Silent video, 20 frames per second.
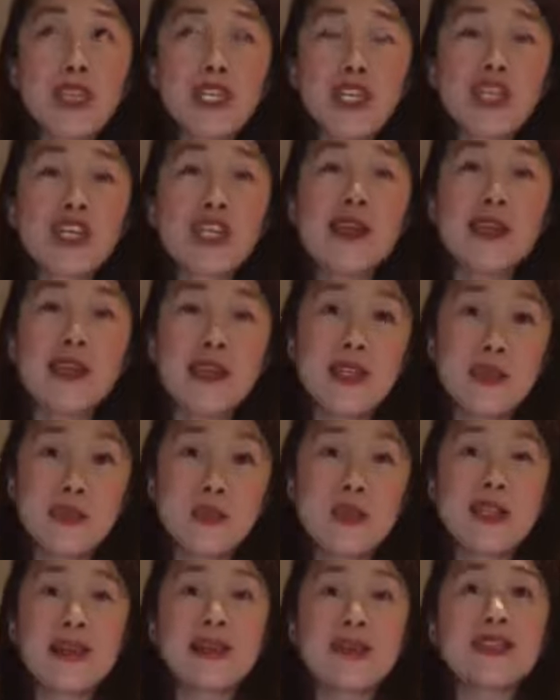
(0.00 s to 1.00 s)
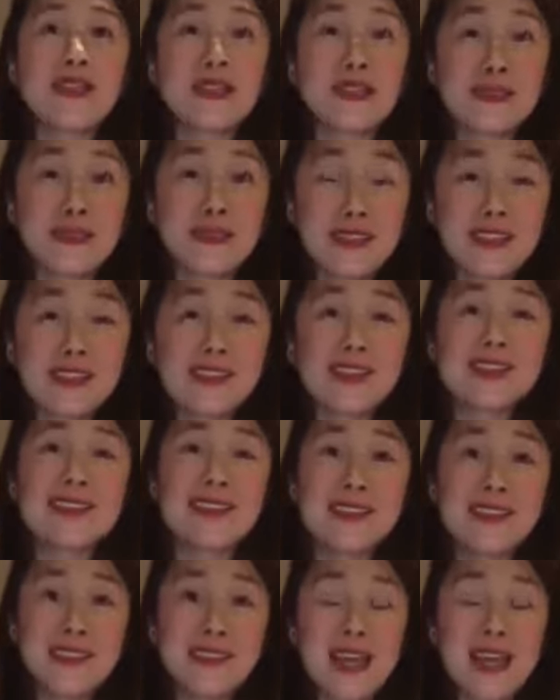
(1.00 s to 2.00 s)
check in with ourselves.
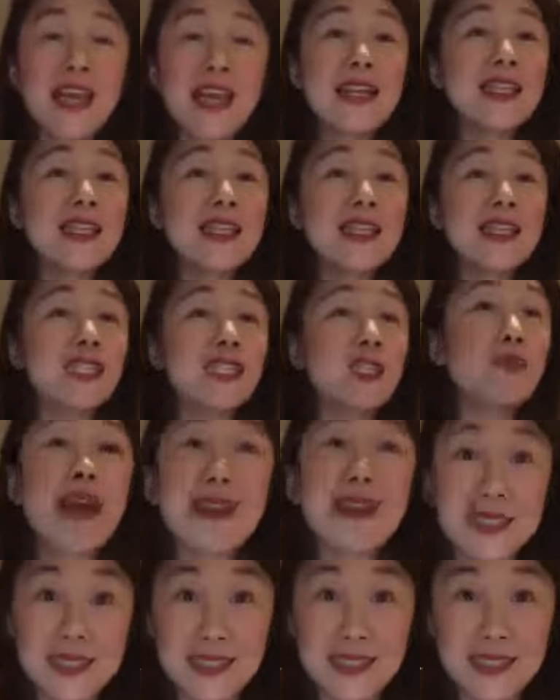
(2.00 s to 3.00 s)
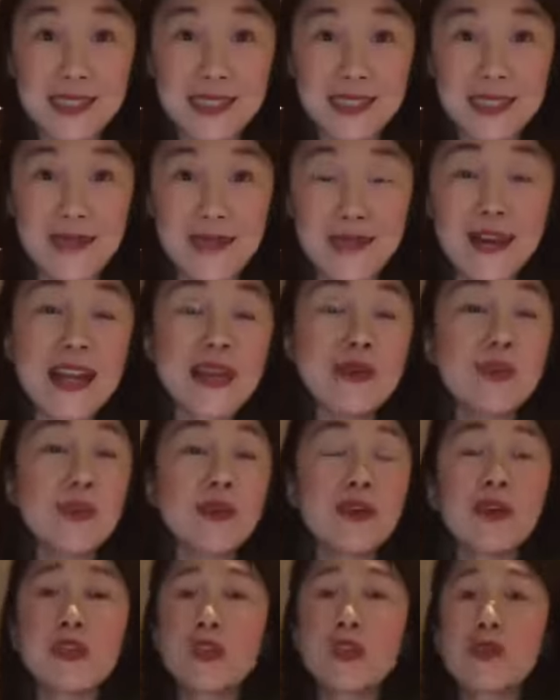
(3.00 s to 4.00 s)
And it's a practice, right?
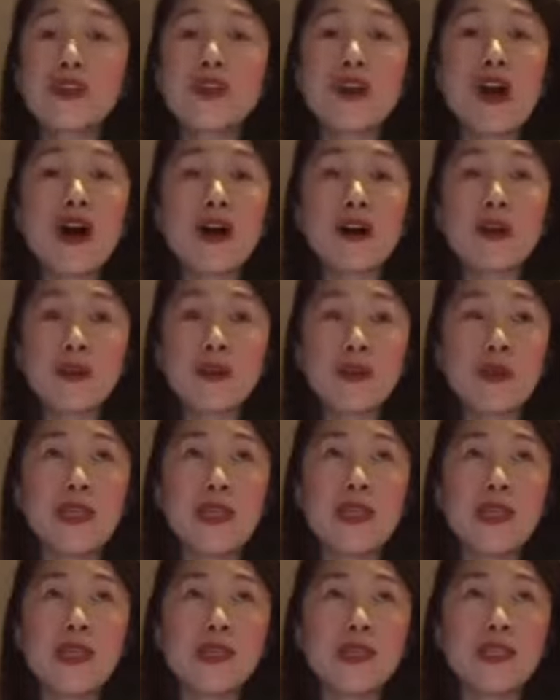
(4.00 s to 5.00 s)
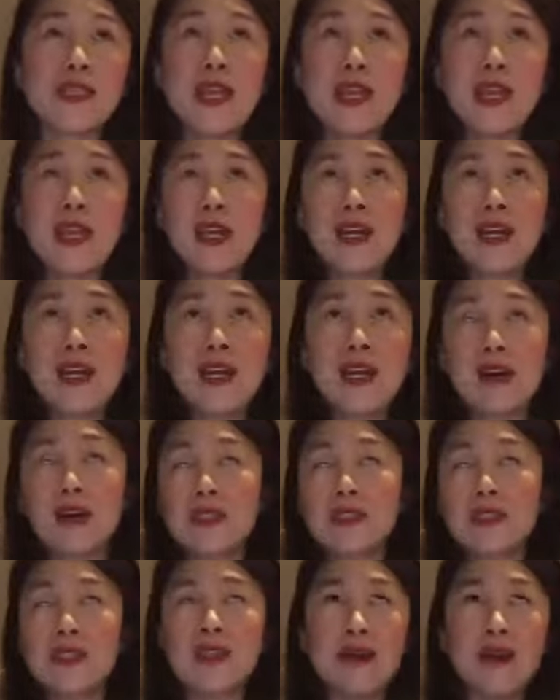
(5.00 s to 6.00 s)
Because we're not going to be in this
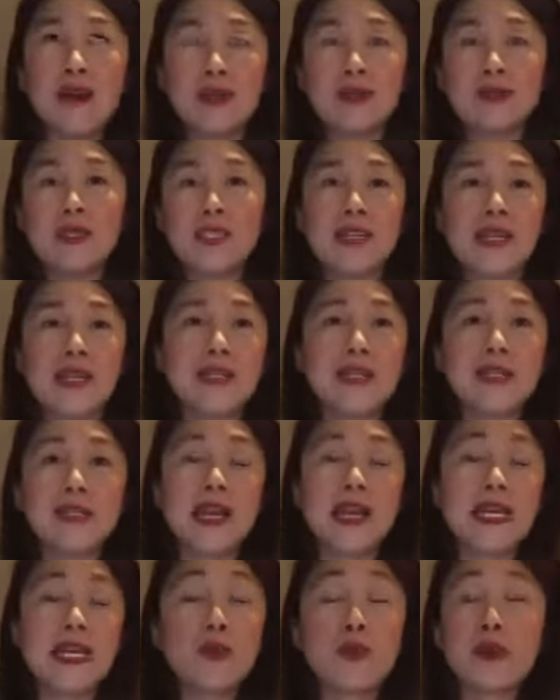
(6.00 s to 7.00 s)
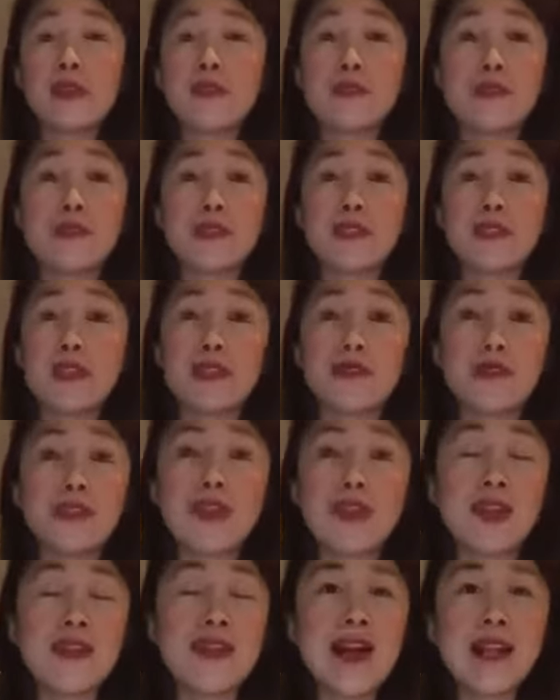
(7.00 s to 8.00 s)
constant Zen state
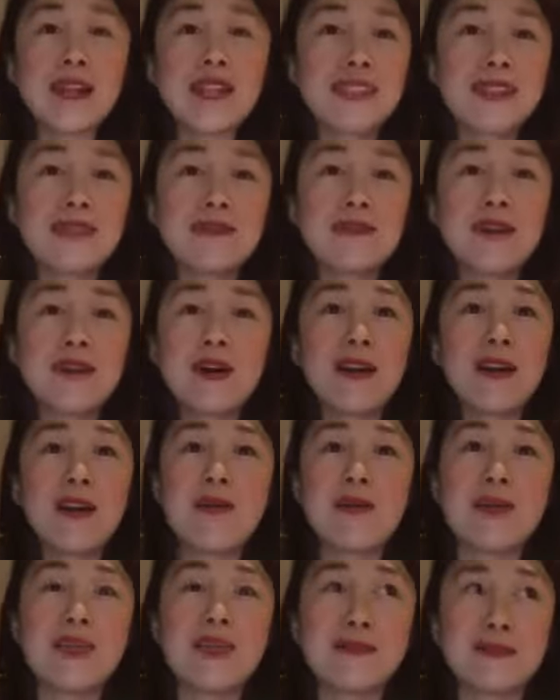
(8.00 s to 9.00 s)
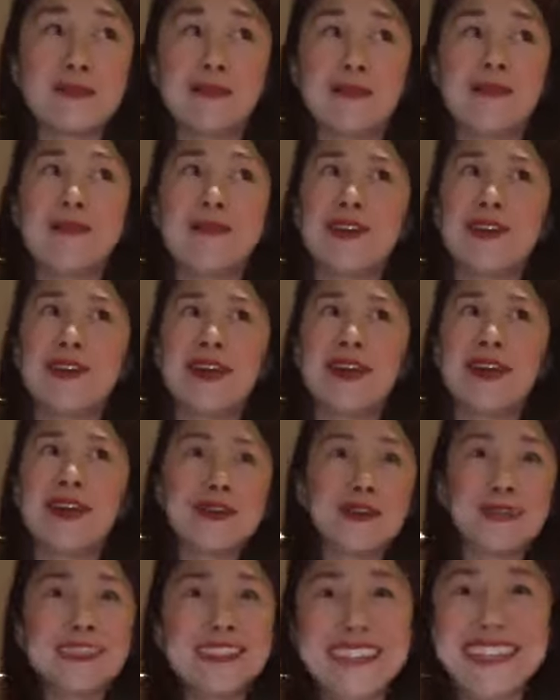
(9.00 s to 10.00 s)
24/7. And that's not, I mean, fuck
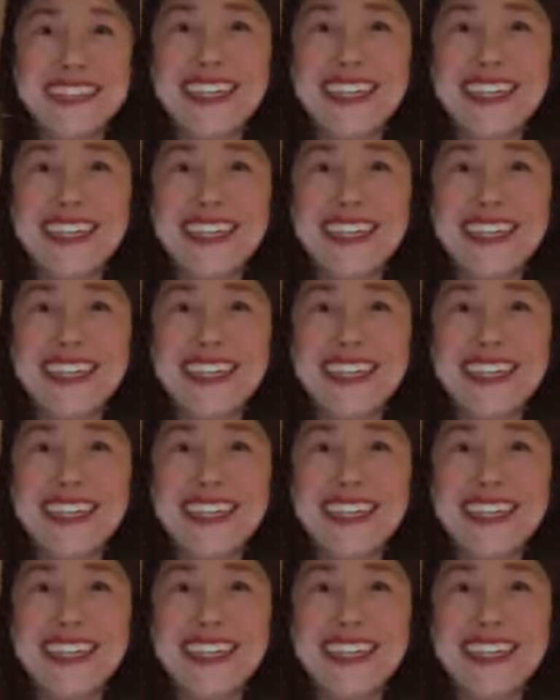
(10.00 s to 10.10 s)
no,